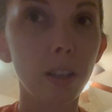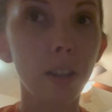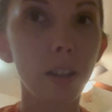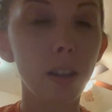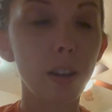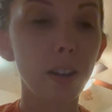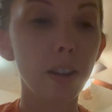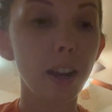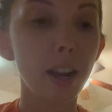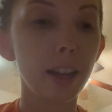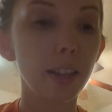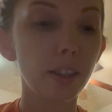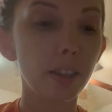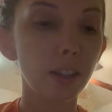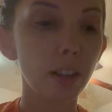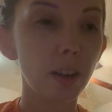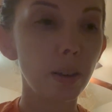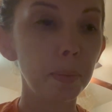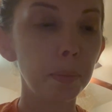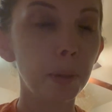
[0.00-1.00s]
All right,
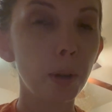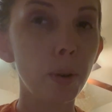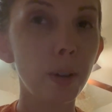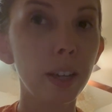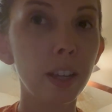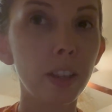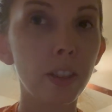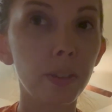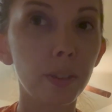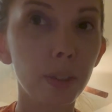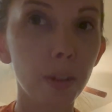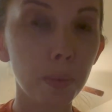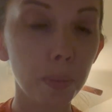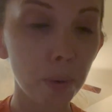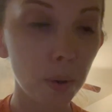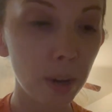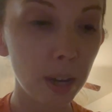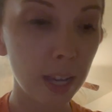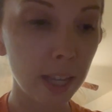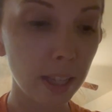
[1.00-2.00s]
so I'm going through the
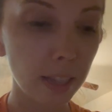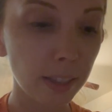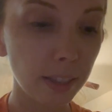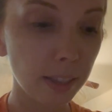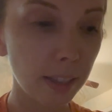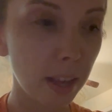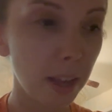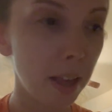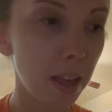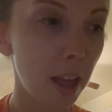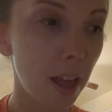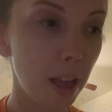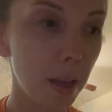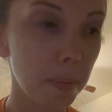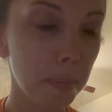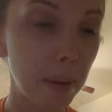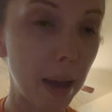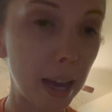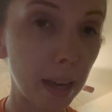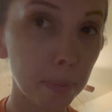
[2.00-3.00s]
boys'
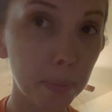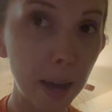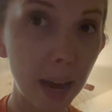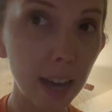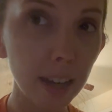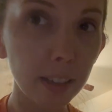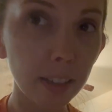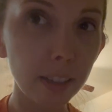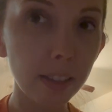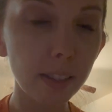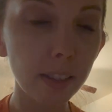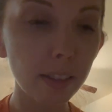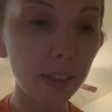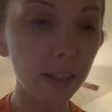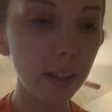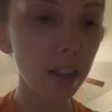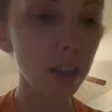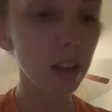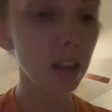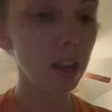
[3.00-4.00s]
backpacks.
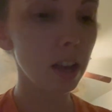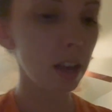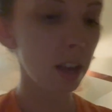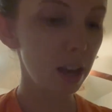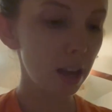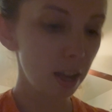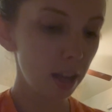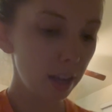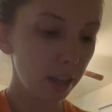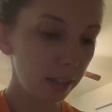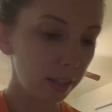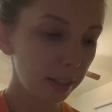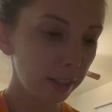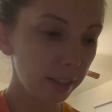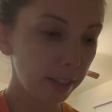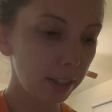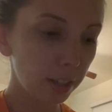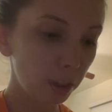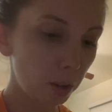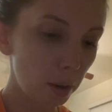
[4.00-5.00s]

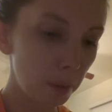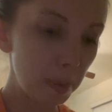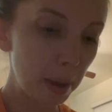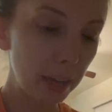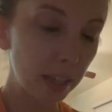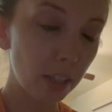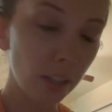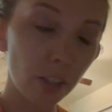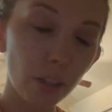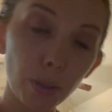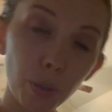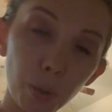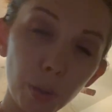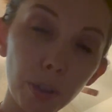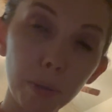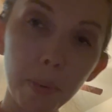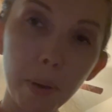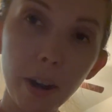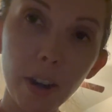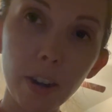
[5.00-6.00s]
They're going back to school
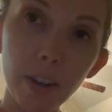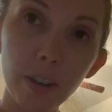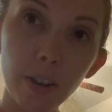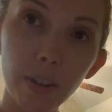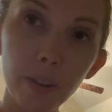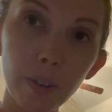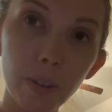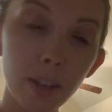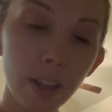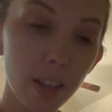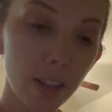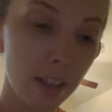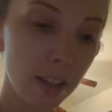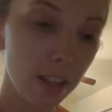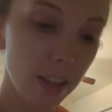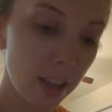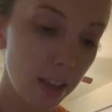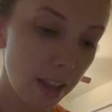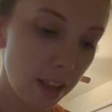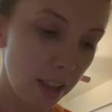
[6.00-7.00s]
tomorrow.
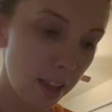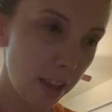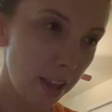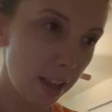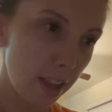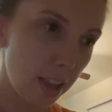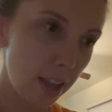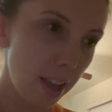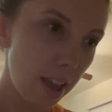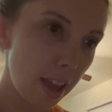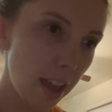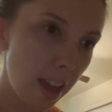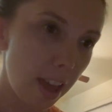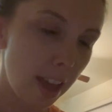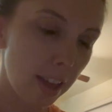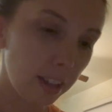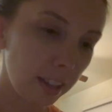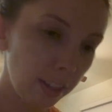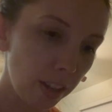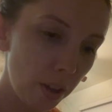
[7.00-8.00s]

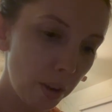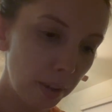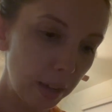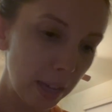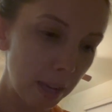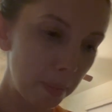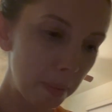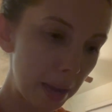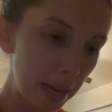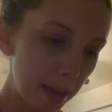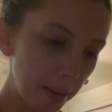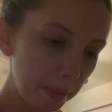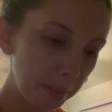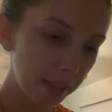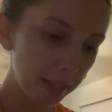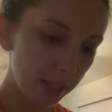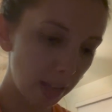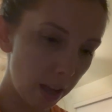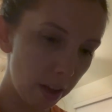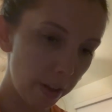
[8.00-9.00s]
And Logan made
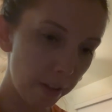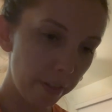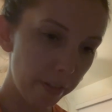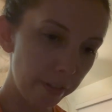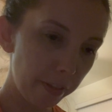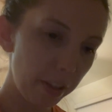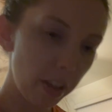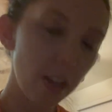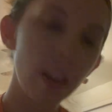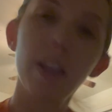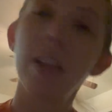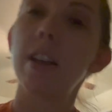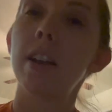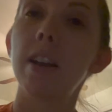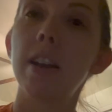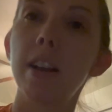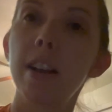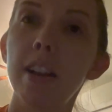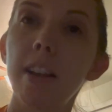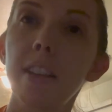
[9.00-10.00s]
himself
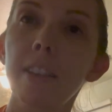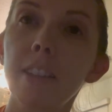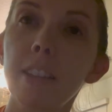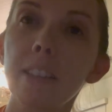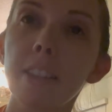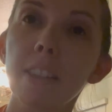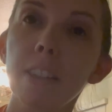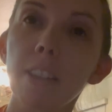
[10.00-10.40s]
this